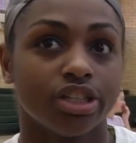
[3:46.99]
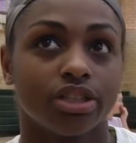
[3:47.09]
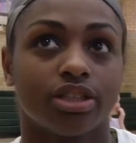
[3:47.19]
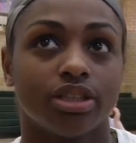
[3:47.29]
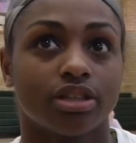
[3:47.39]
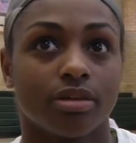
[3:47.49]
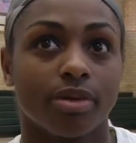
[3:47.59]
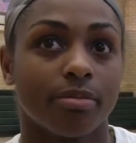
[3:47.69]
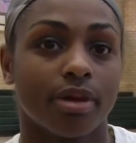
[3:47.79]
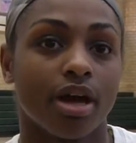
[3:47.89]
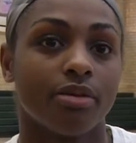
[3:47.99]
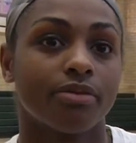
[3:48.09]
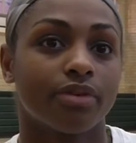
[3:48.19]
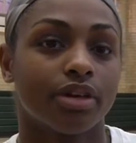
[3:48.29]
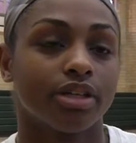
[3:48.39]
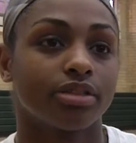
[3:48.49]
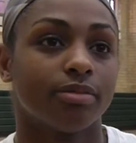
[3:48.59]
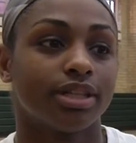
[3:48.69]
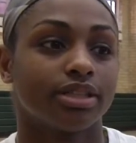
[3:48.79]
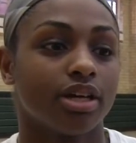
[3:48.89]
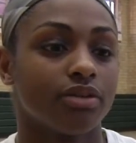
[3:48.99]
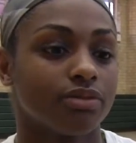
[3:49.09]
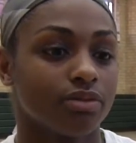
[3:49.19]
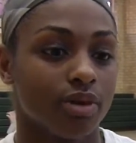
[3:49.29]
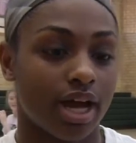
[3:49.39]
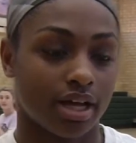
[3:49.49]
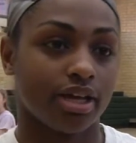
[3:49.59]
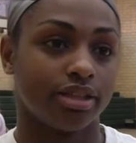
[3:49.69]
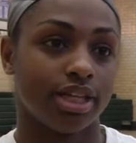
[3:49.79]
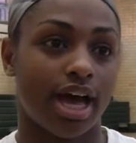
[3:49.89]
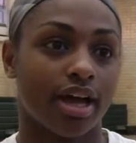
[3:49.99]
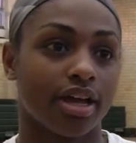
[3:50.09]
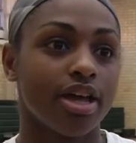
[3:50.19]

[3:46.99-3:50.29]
She's going to be a big help for us. Myself, I could attack,